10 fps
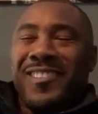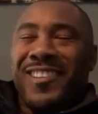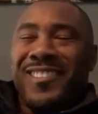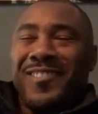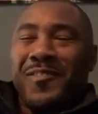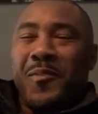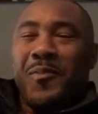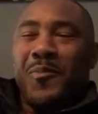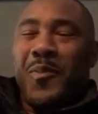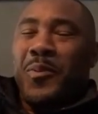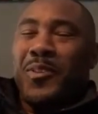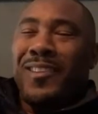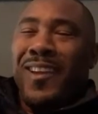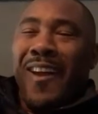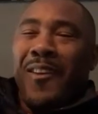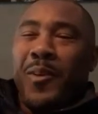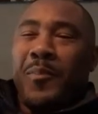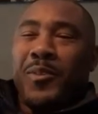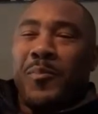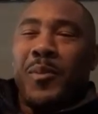stands. We
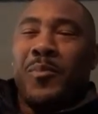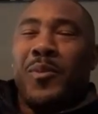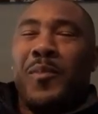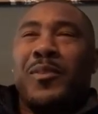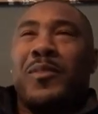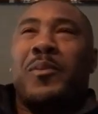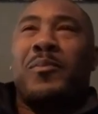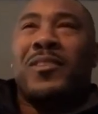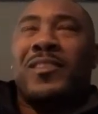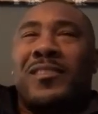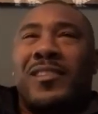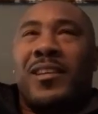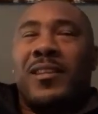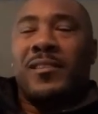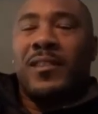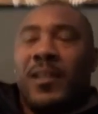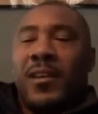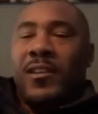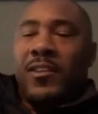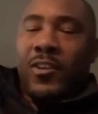put the people in the stands.
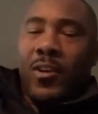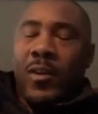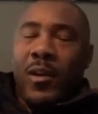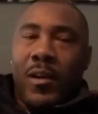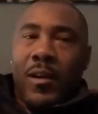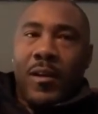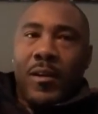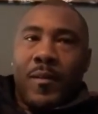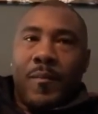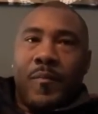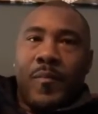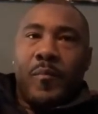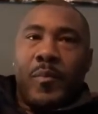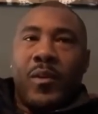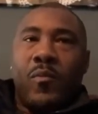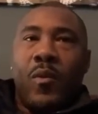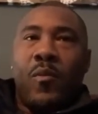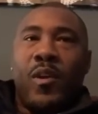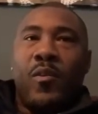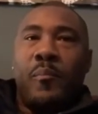You know, being where
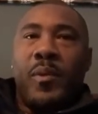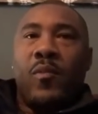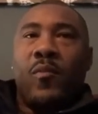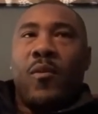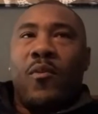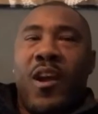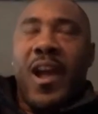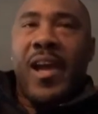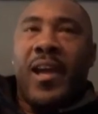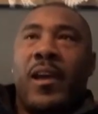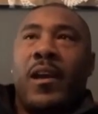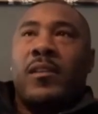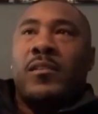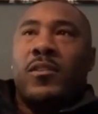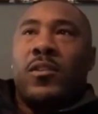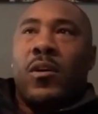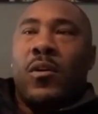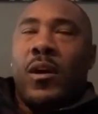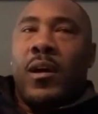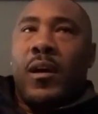we're at. You
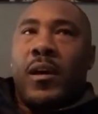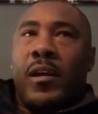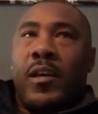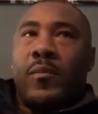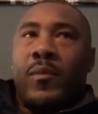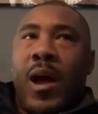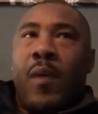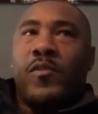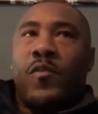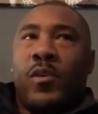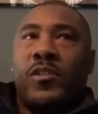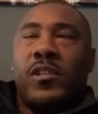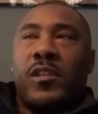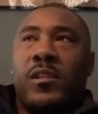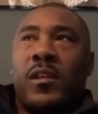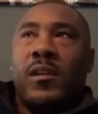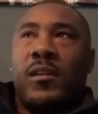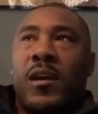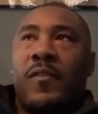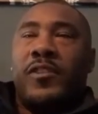know, I was fortunate
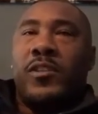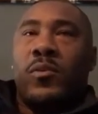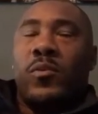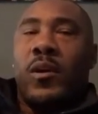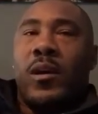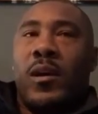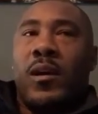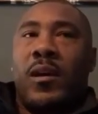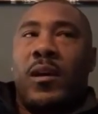enough to